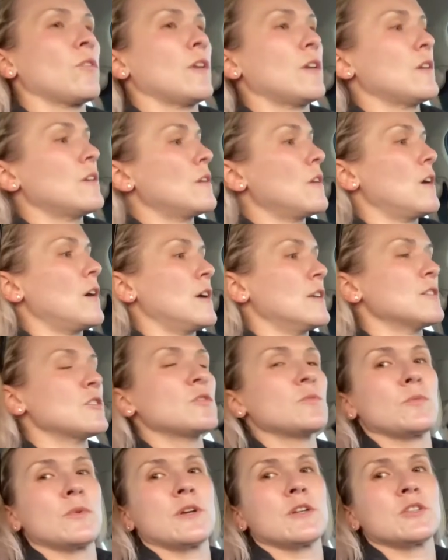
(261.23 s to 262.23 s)
they did not
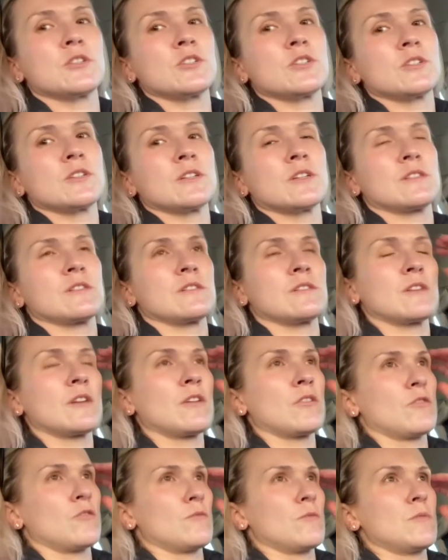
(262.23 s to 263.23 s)
switch, because it's
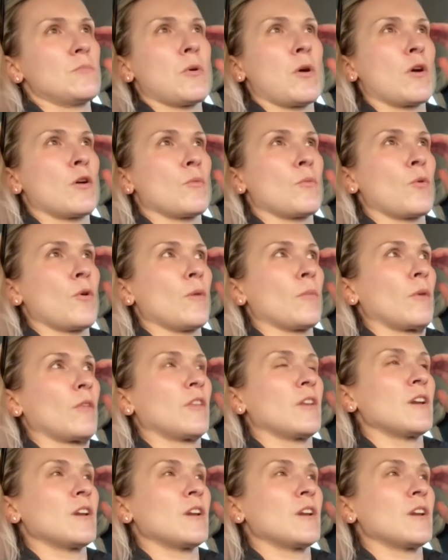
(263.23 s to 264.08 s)
like a three-part appointment,